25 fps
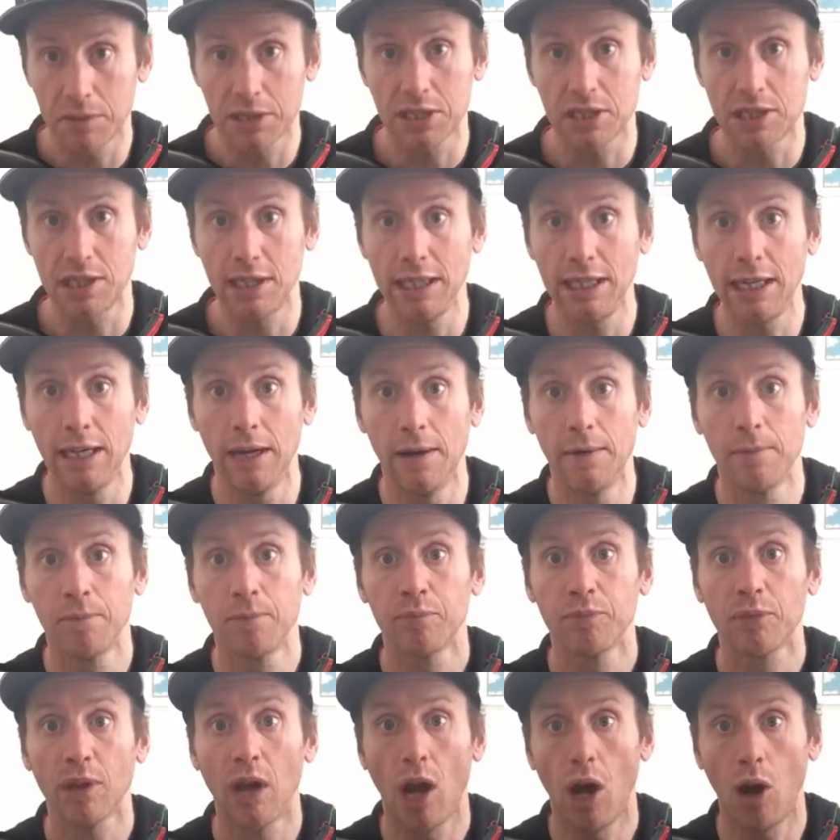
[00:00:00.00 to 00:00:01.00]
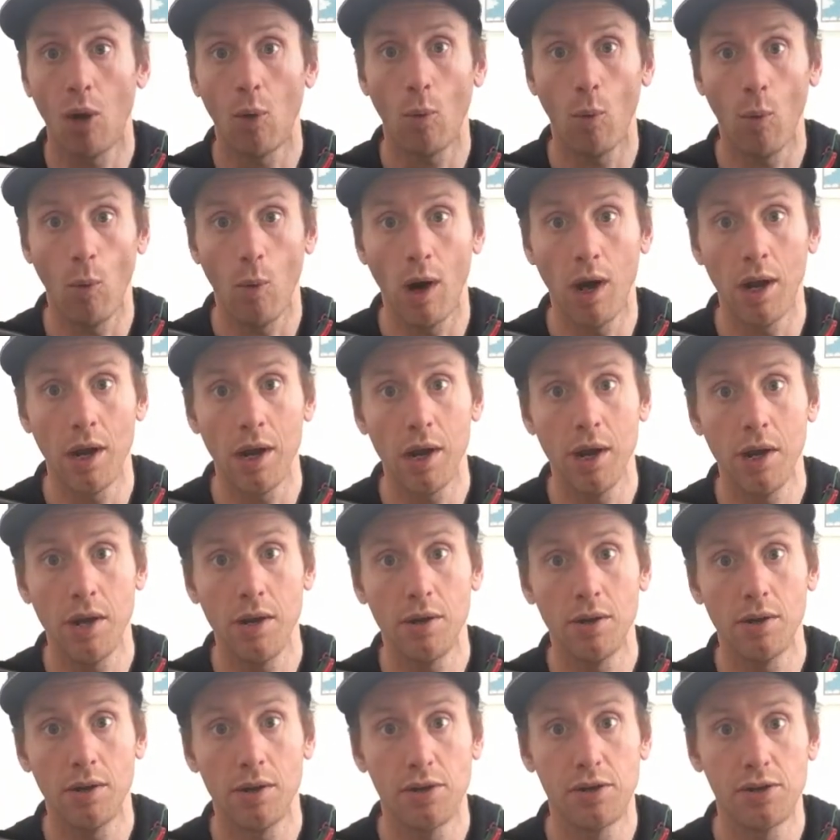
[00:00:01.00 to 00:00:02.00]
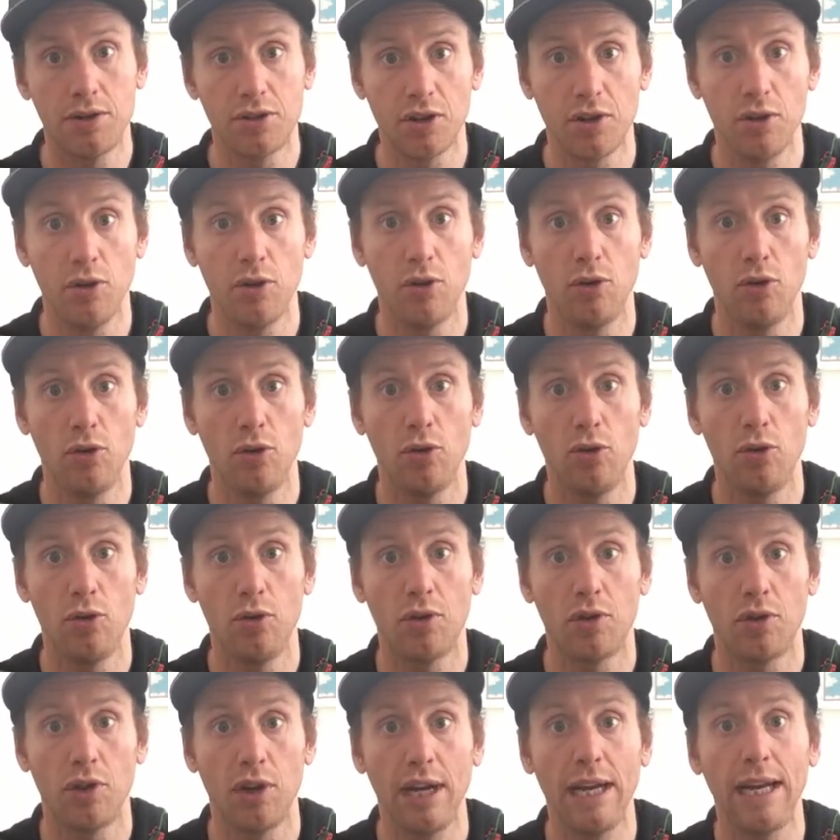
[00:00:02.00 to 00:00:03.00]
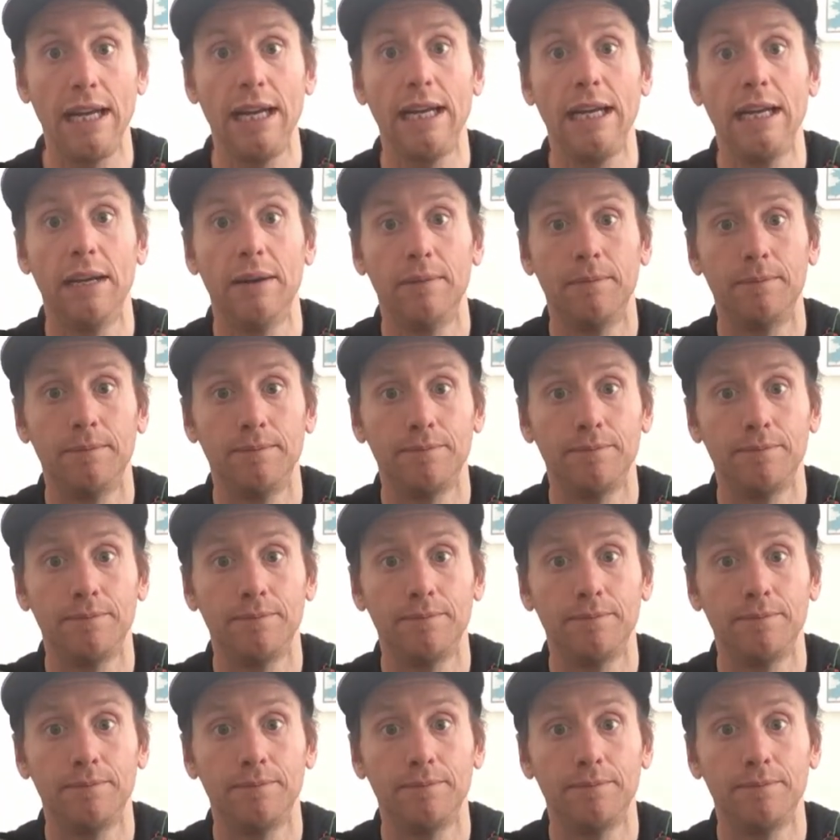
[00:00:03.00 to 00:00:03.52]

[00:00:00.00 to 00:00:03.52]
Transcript: the C. 1, 2, 3.